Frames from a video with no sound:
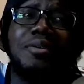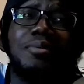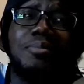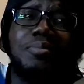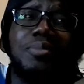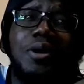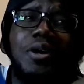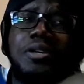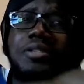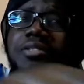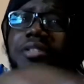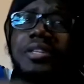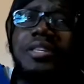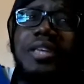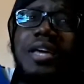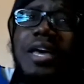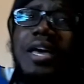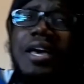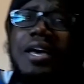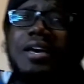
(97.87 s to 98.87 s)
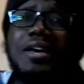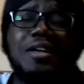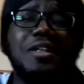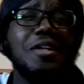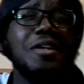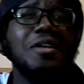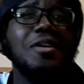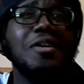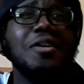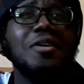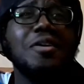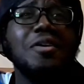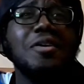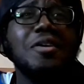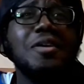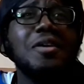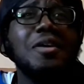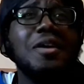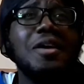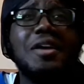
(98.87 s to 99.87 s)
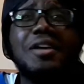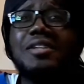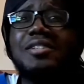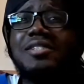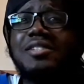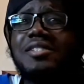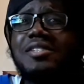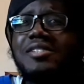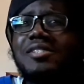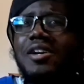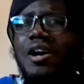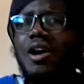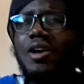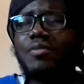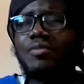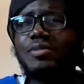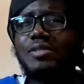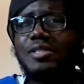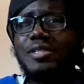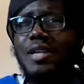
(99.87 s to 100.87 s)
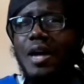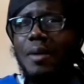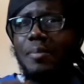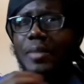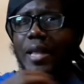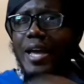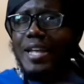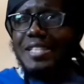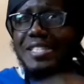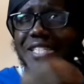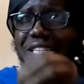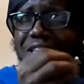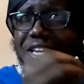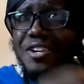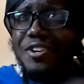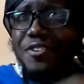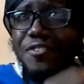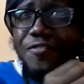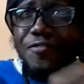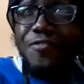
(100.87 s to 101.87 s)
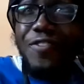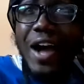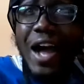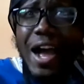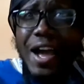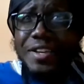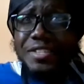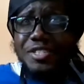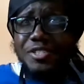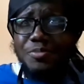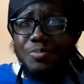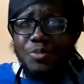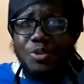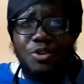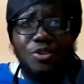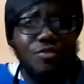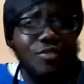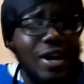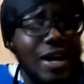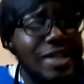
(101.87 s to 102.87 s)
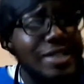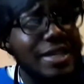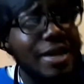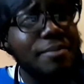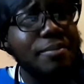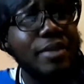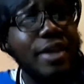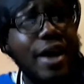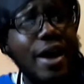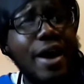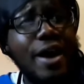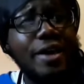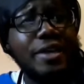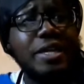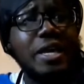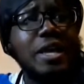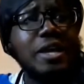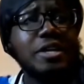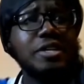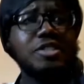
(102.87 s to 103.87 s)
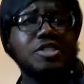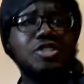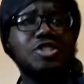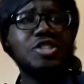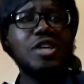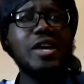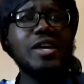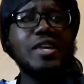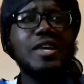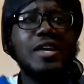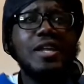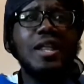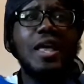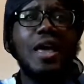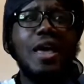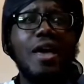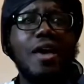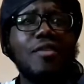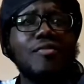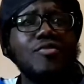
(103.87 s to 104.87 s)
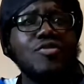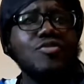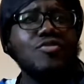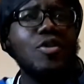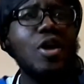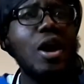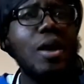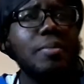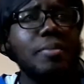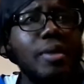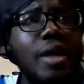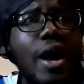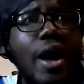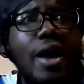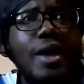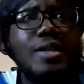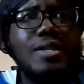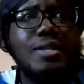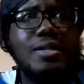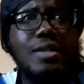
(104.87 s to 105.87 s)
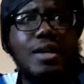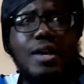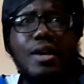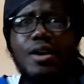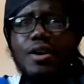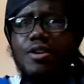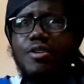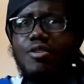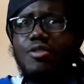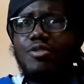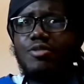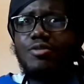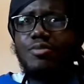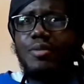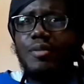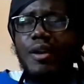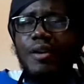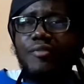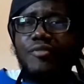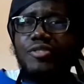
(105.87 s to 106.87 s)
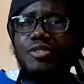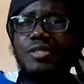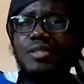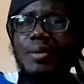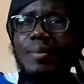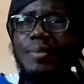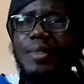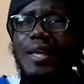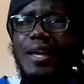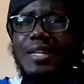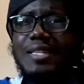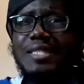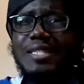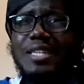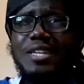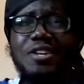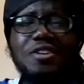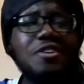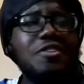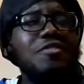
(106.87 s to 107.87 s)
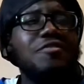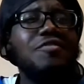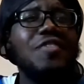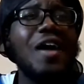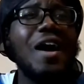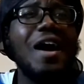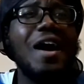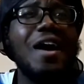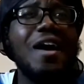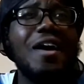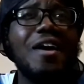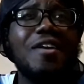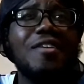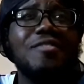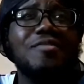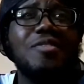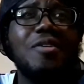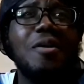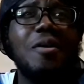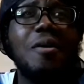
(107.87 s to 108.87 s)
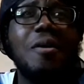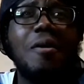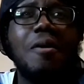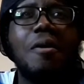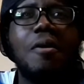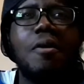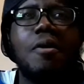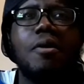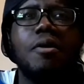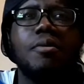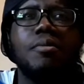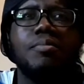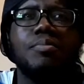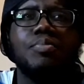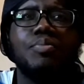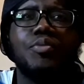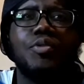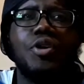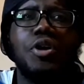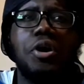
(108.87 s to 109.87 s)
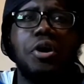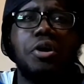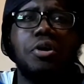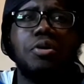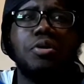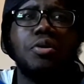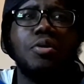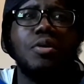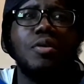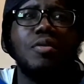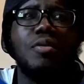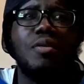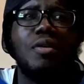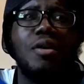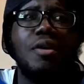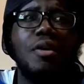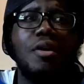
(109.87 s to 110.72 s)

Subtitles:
Pause again. It just started with some Latino vibes, smooth vibes. I'm like shaking everywhere. I'm like, damn, I feel some Latino vibe, bro.